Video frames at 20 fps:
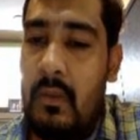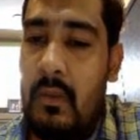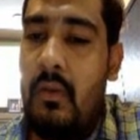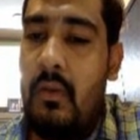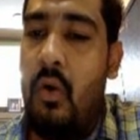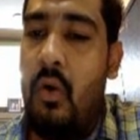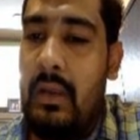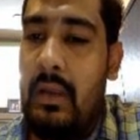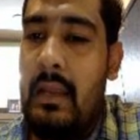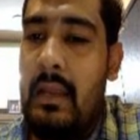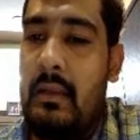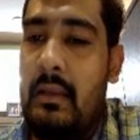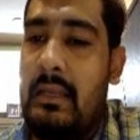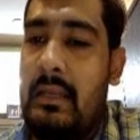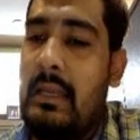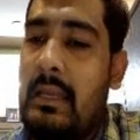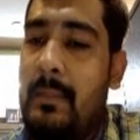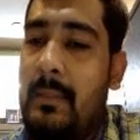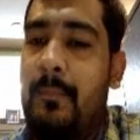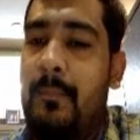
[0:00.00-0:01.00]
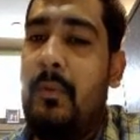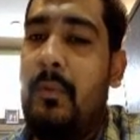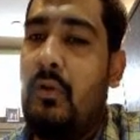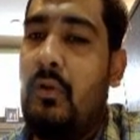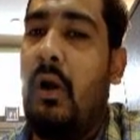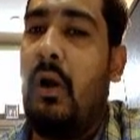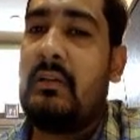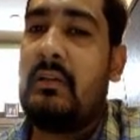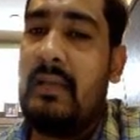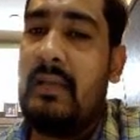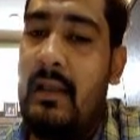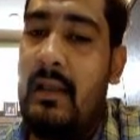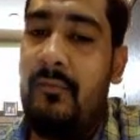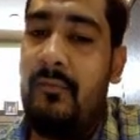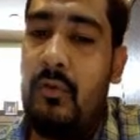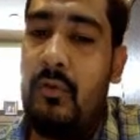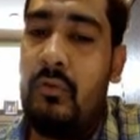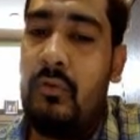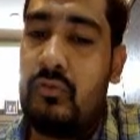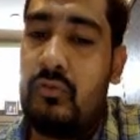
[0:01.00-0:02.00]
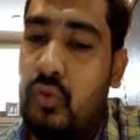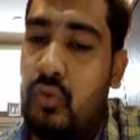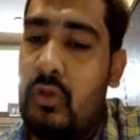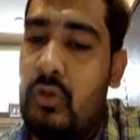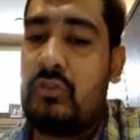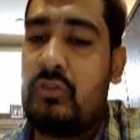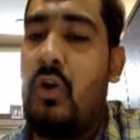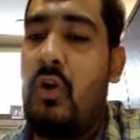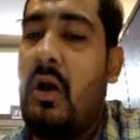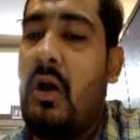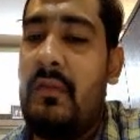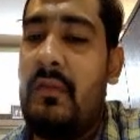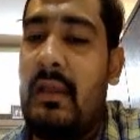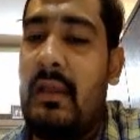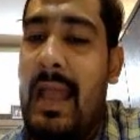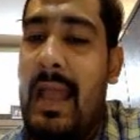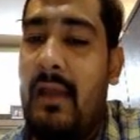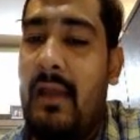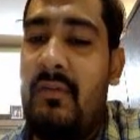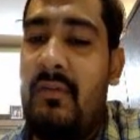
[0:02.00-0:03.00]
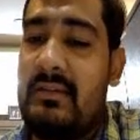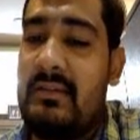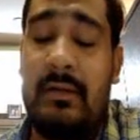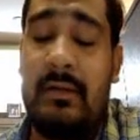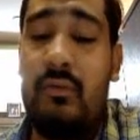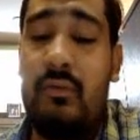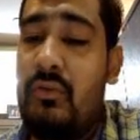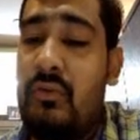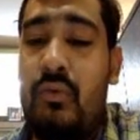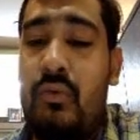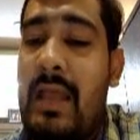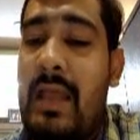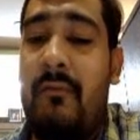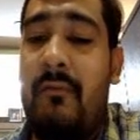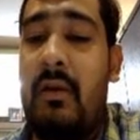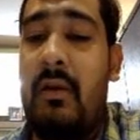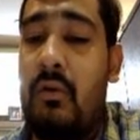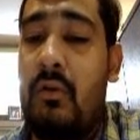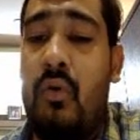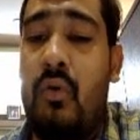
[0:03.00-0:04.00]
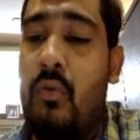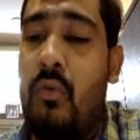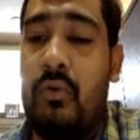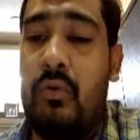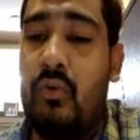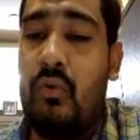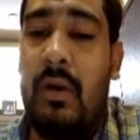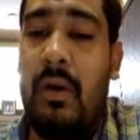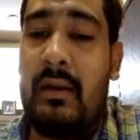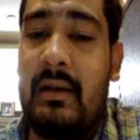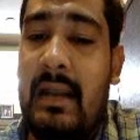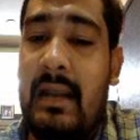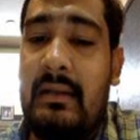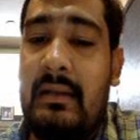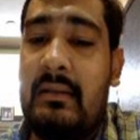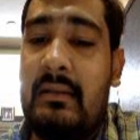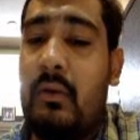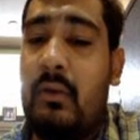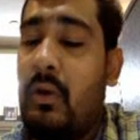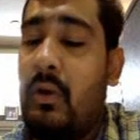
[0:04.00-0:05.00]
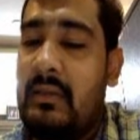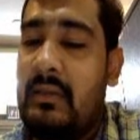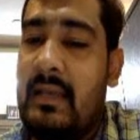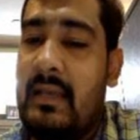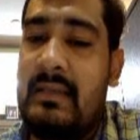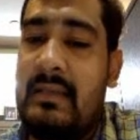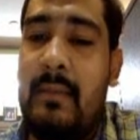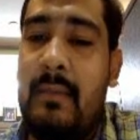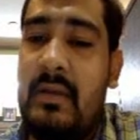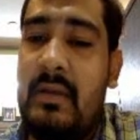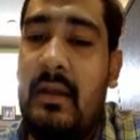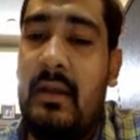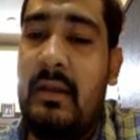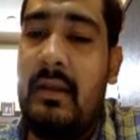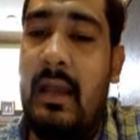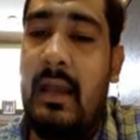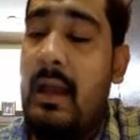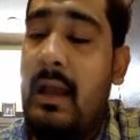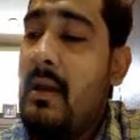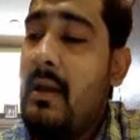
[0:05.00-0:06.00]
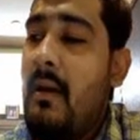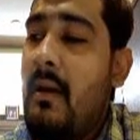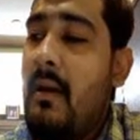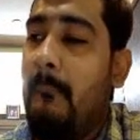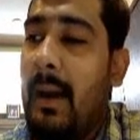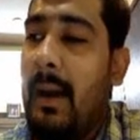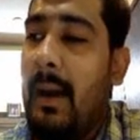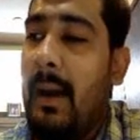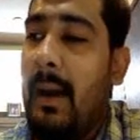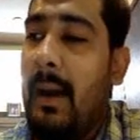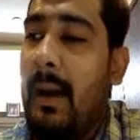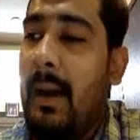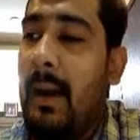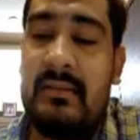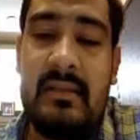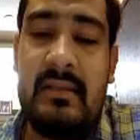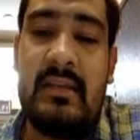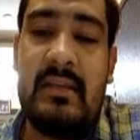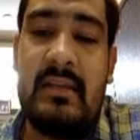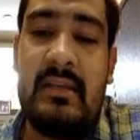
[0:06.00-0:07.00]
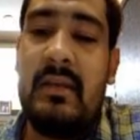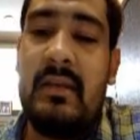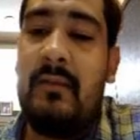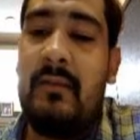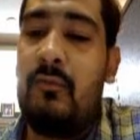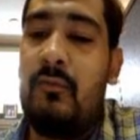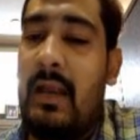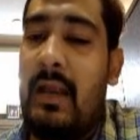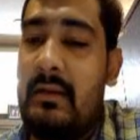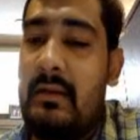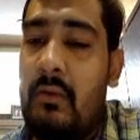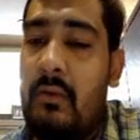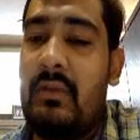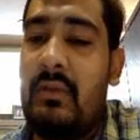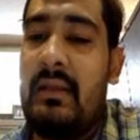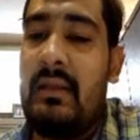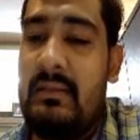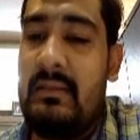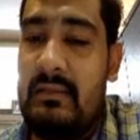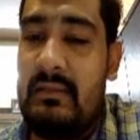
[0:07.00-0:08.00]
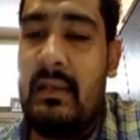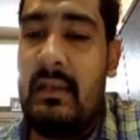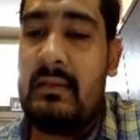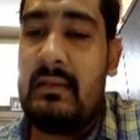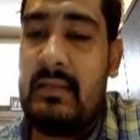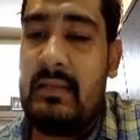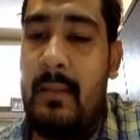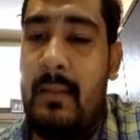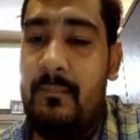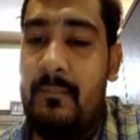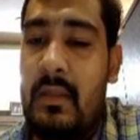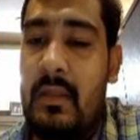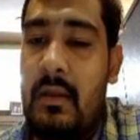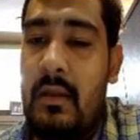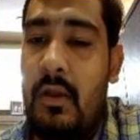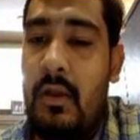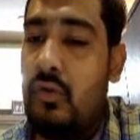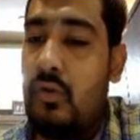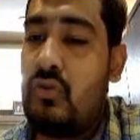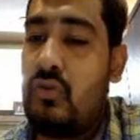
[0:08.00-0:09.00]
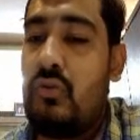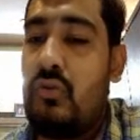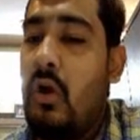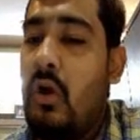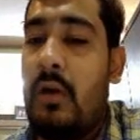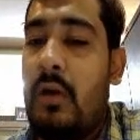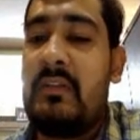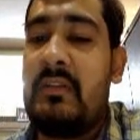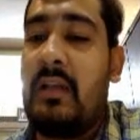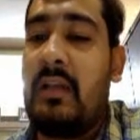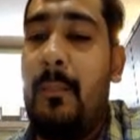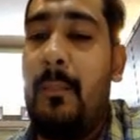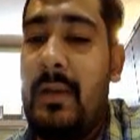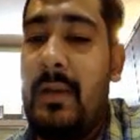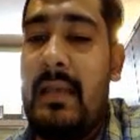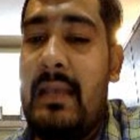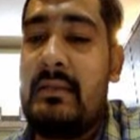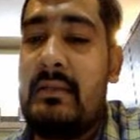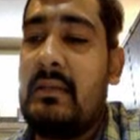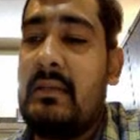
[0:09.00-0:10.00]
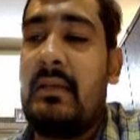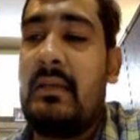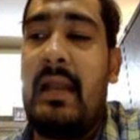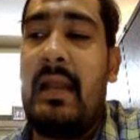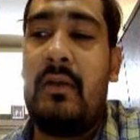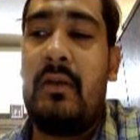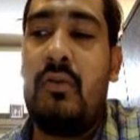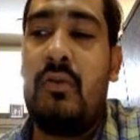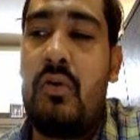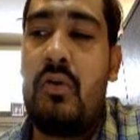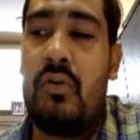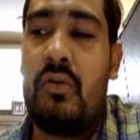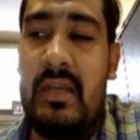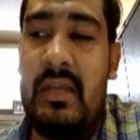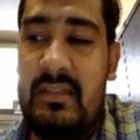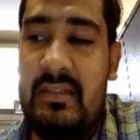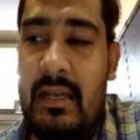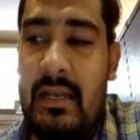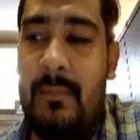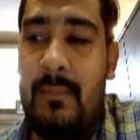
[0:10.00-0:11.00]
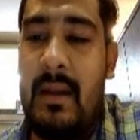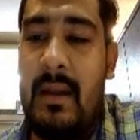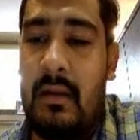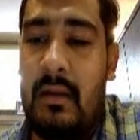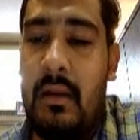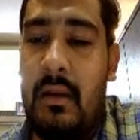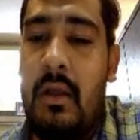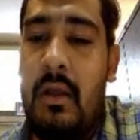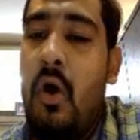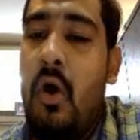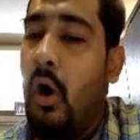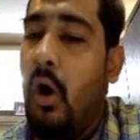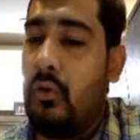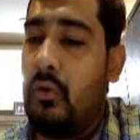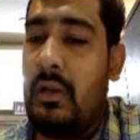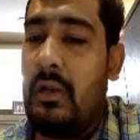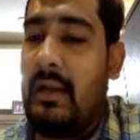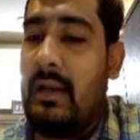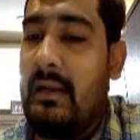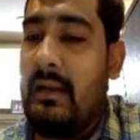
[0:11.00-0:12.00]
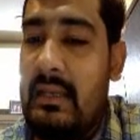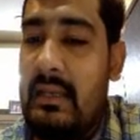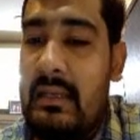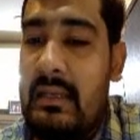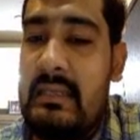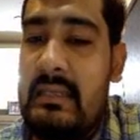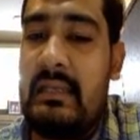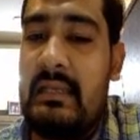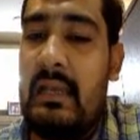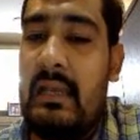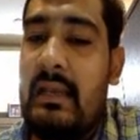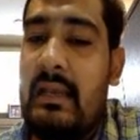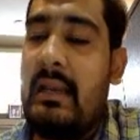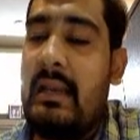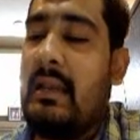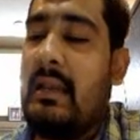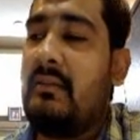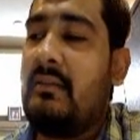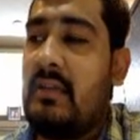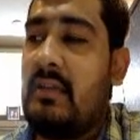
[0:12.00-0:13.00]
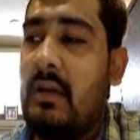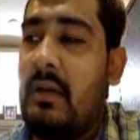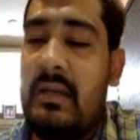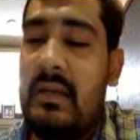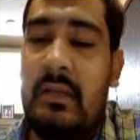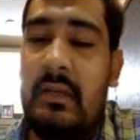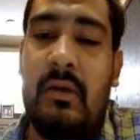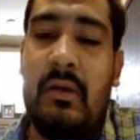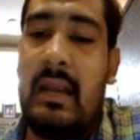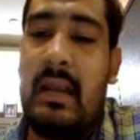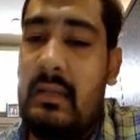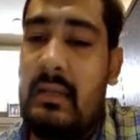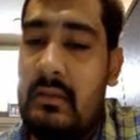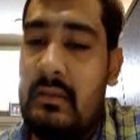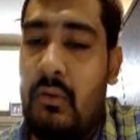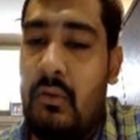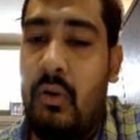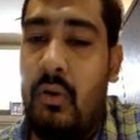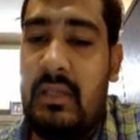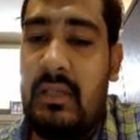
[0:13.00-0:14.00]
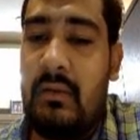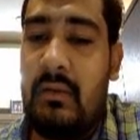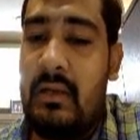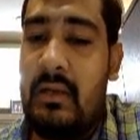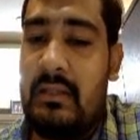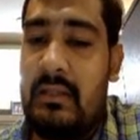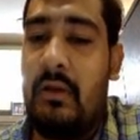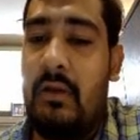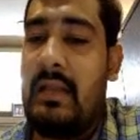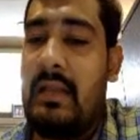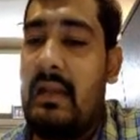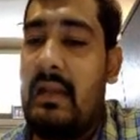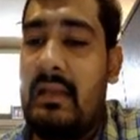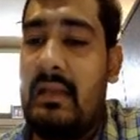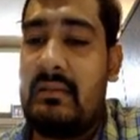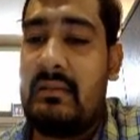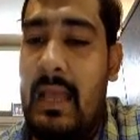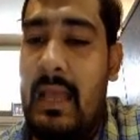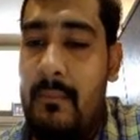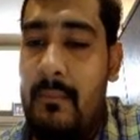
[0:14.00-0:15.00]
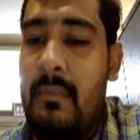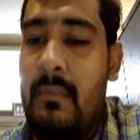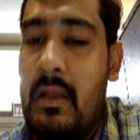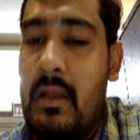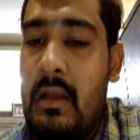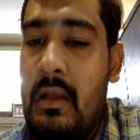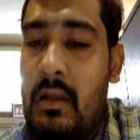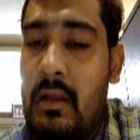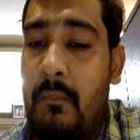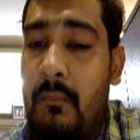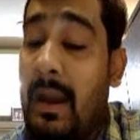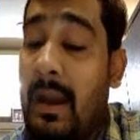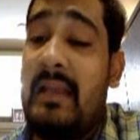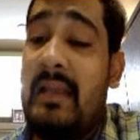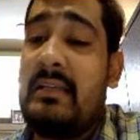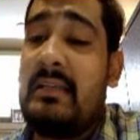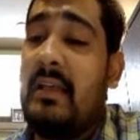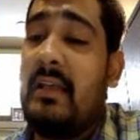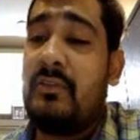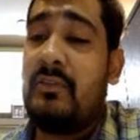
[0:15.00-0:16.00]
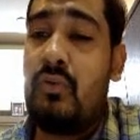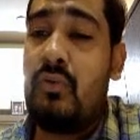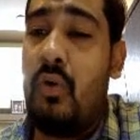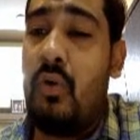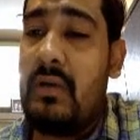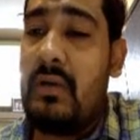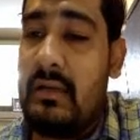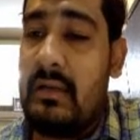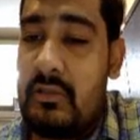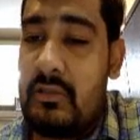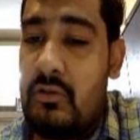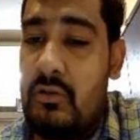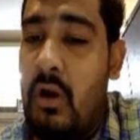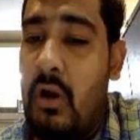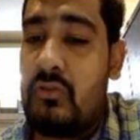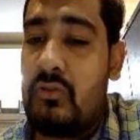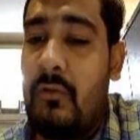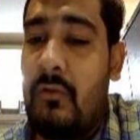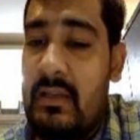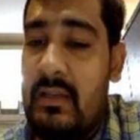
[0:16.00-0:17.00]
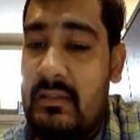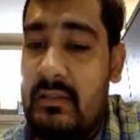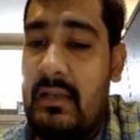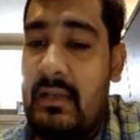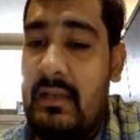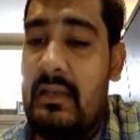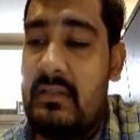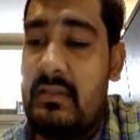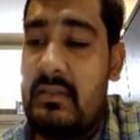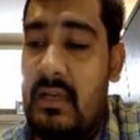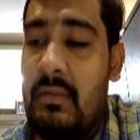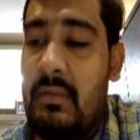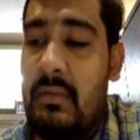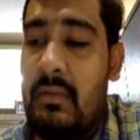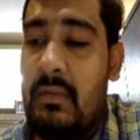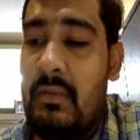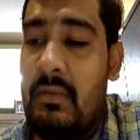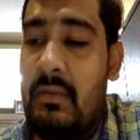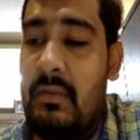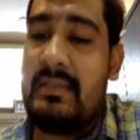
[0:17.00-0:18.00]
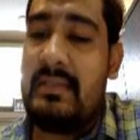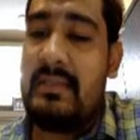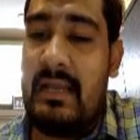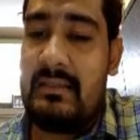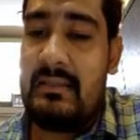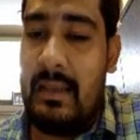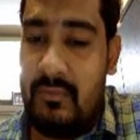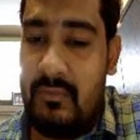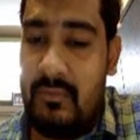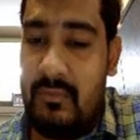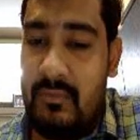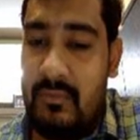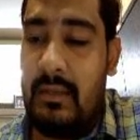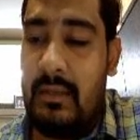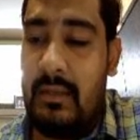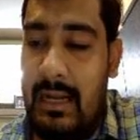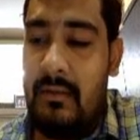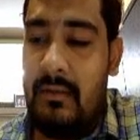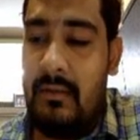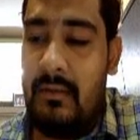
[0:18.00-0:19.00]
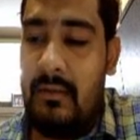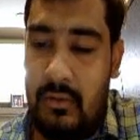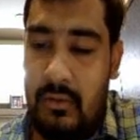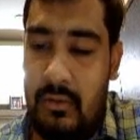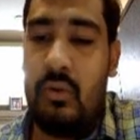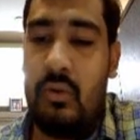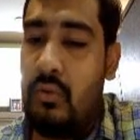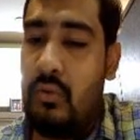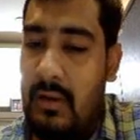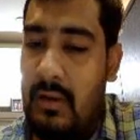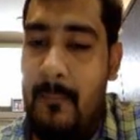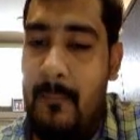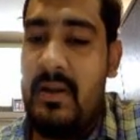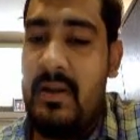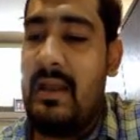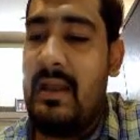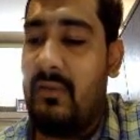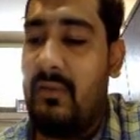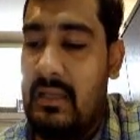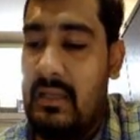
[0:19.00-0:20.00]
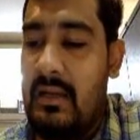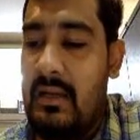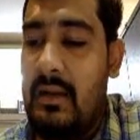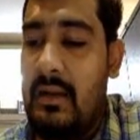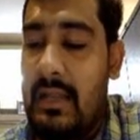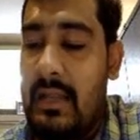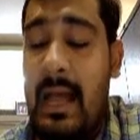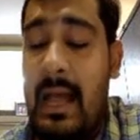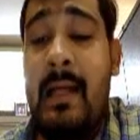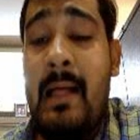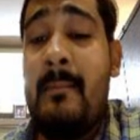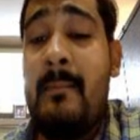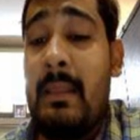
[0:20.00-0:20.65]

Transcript: Okay, keep yourself, so strong in the language that you never know. You are writing the Goethe exam in India. By chance in Germany, if you write down the ECL exam, you should not be surprised that, sir, I don't know the ECL pattern. Or you are writing ECL here and in Germany you are writing the Goethe or TELC exam. By chance you don't get the slots of ECL in Germany. By chance I am saying, right? You should complete everything in India.